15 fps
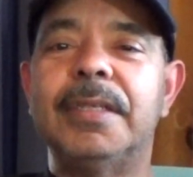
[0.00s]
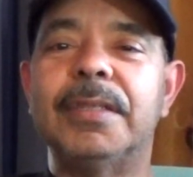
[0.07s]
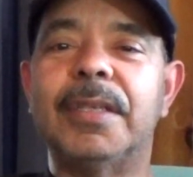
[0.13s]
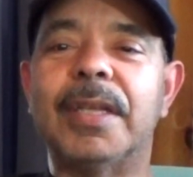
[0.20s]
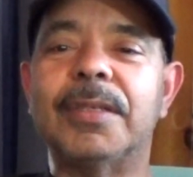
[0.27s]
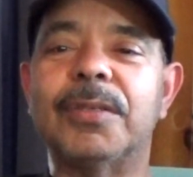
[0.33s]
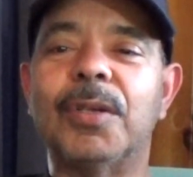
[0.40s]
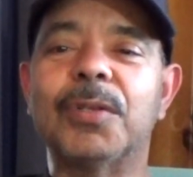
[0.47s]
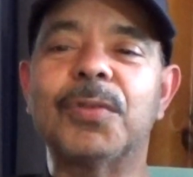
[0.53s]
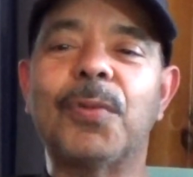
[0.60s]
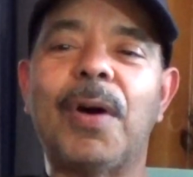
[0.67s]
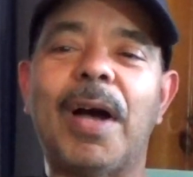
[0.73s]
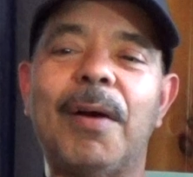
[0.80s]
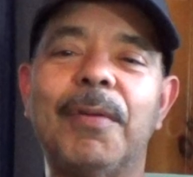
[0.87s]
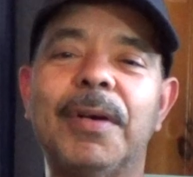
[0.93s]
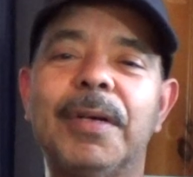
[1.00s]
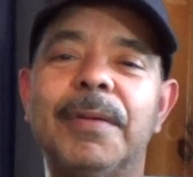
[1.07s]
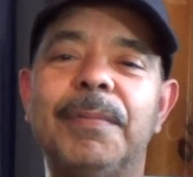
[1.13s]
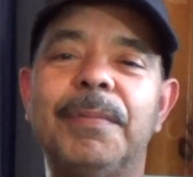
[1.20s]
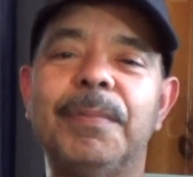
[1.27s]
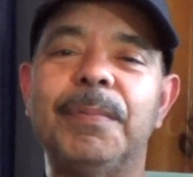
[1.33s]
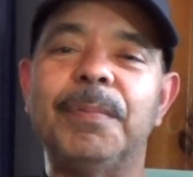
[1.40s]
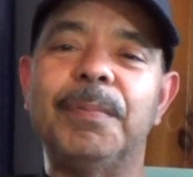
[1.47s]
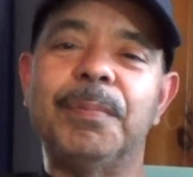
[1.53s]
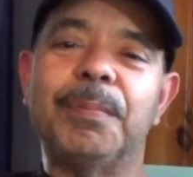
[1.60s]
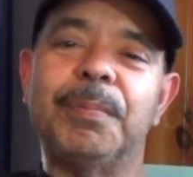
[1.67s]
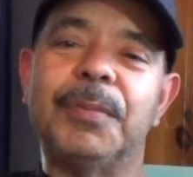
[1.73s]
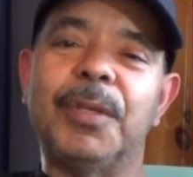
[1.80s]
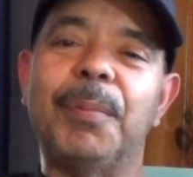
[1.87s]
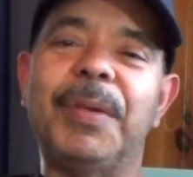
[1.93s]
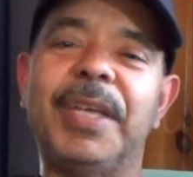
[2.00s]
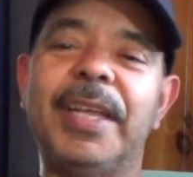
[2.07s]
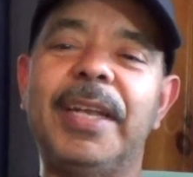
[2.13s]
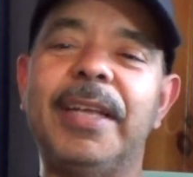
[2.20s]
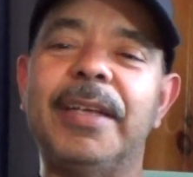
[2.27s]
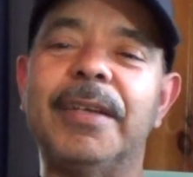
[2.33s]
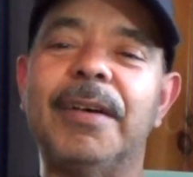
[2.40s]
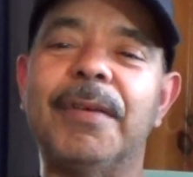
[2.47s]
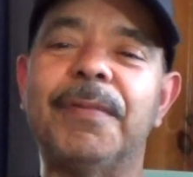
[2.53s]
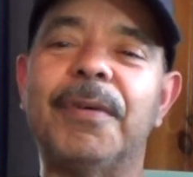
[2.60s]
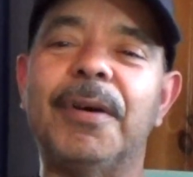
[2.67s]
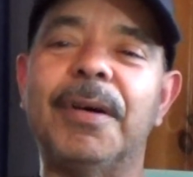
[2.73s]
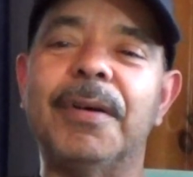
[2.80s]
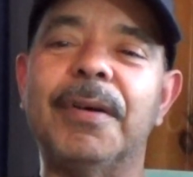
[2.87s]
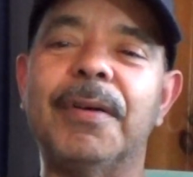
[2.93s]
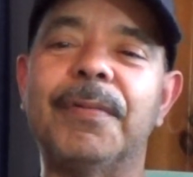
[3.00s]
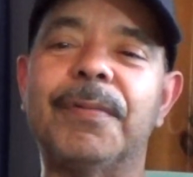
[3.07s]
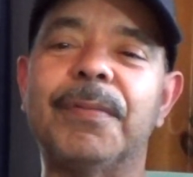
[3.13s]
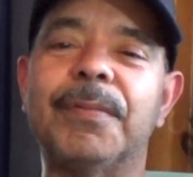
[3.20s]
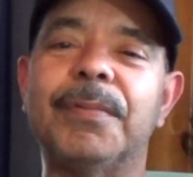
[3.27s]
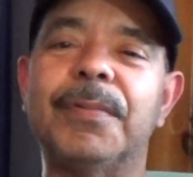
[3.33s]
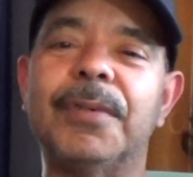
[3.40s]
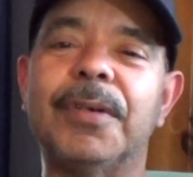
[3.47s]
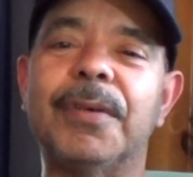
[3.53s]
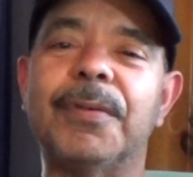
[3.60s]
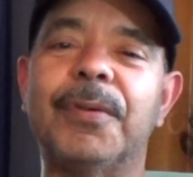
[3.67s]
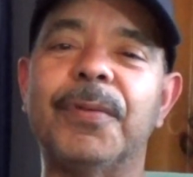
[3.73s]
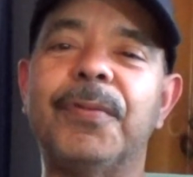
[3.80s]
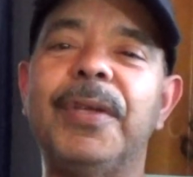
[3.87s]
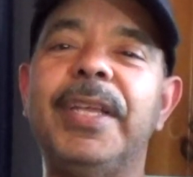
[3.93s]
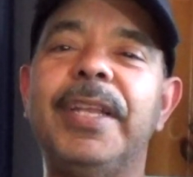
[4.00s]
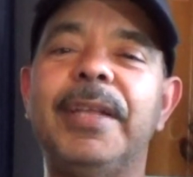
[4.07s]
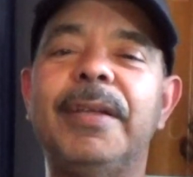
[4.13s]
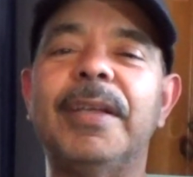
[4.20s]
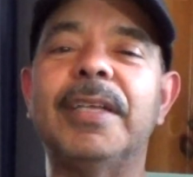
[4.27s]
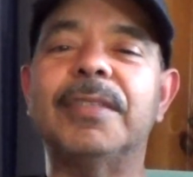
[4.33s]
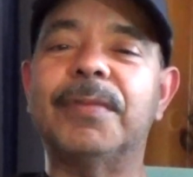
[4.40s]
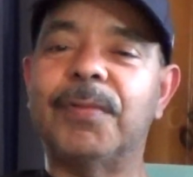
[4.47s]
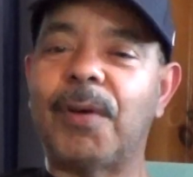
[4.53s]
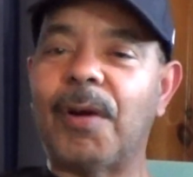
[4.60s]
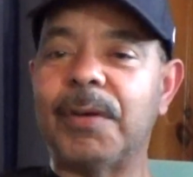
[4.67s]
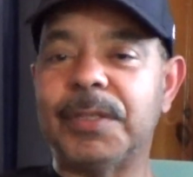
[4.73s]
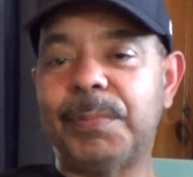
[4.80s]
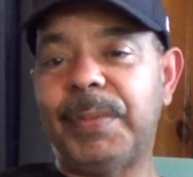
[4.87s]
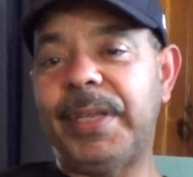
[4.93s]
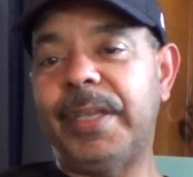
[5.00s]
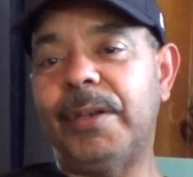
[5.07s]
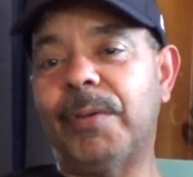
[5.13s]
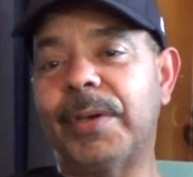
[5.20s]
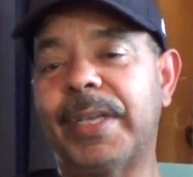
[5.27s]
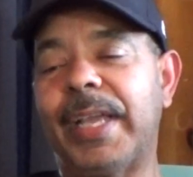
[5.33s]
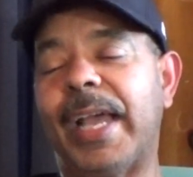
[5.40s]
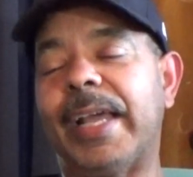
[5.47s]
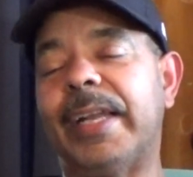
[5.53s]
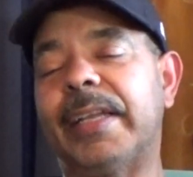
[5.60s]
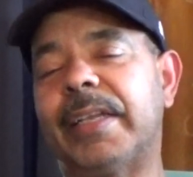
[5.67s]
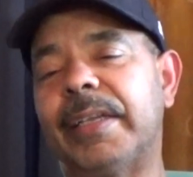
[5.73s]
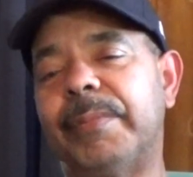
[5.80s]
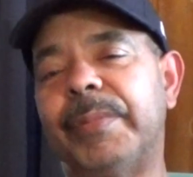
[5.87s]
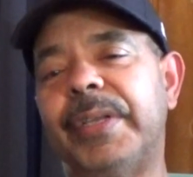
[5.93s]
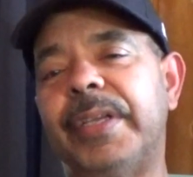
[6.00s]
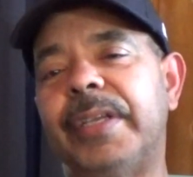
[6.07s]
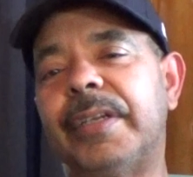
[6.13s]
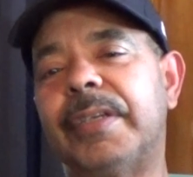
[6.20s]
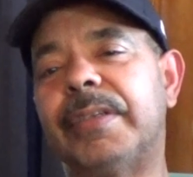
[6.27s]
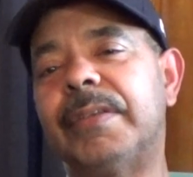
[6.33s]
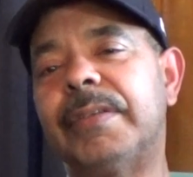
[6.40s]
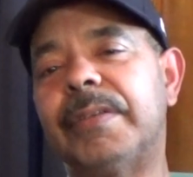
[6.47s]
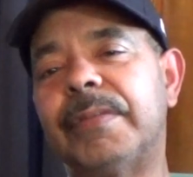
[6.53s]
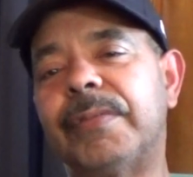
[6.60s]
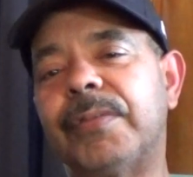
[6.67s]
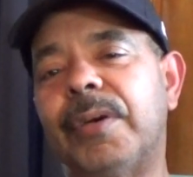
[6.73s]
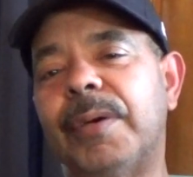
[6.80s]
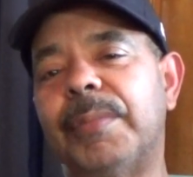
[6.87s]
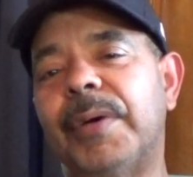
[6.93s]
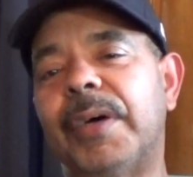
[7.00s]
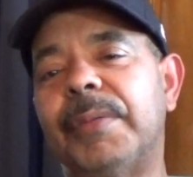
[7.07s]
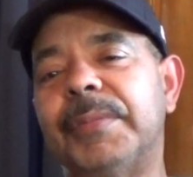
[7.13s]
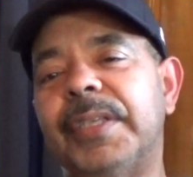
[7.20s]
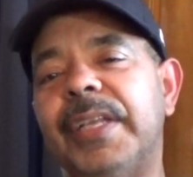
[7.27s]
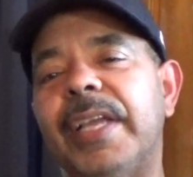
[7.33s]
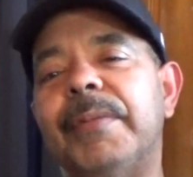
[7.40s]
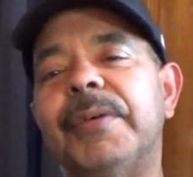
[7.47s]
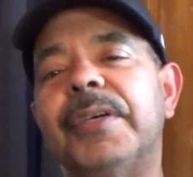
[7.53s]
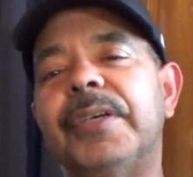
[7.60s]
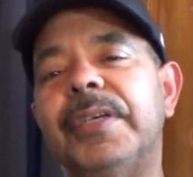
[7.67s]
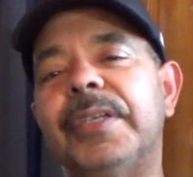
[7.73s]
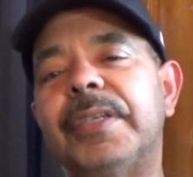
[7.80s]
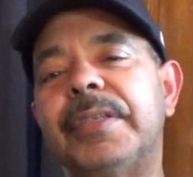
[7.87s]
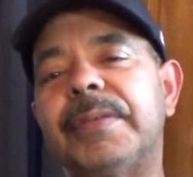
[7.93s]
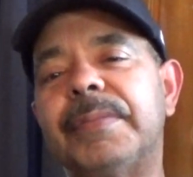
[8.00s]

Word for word: and those were the beginning of graffiti as far as being organic and being from the neighborhood.